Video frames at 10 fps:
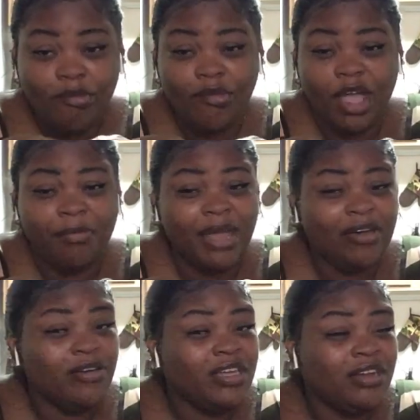I'm not
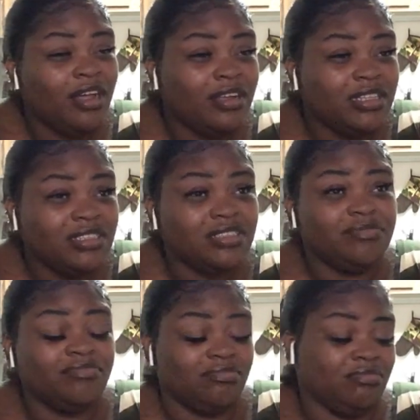gonna eat all this.
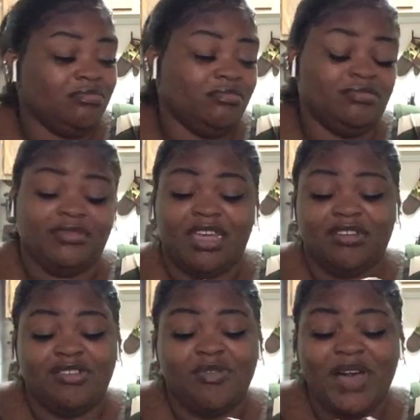I
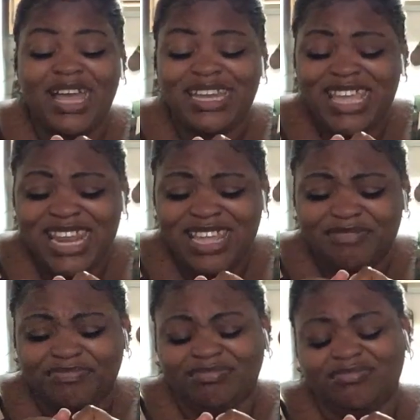don't know why I did it.
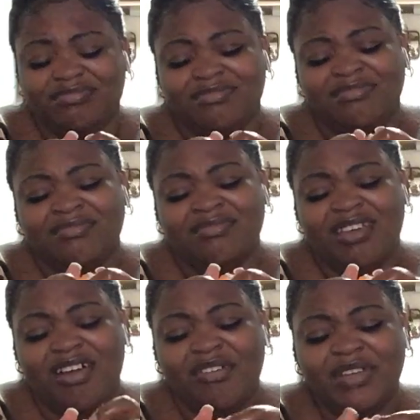
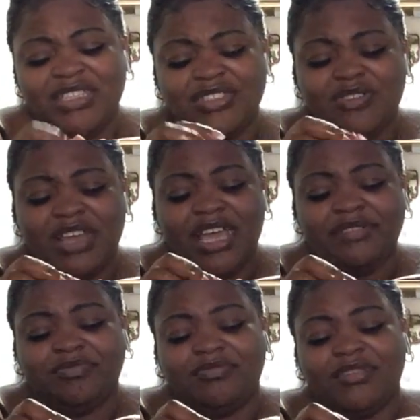I always do that.
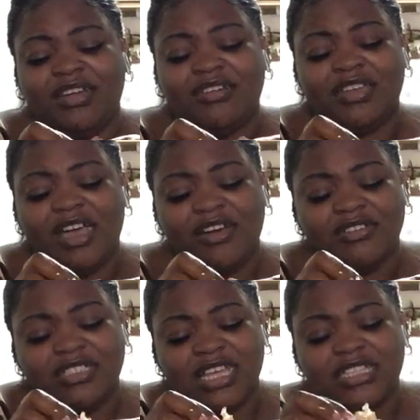I know y'all gonna
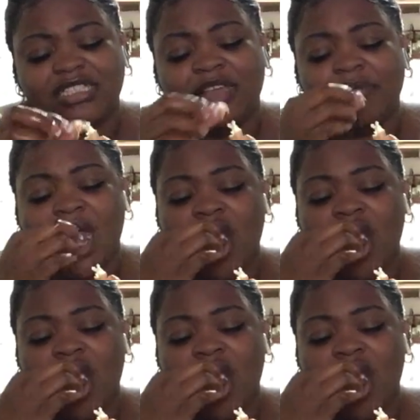say something.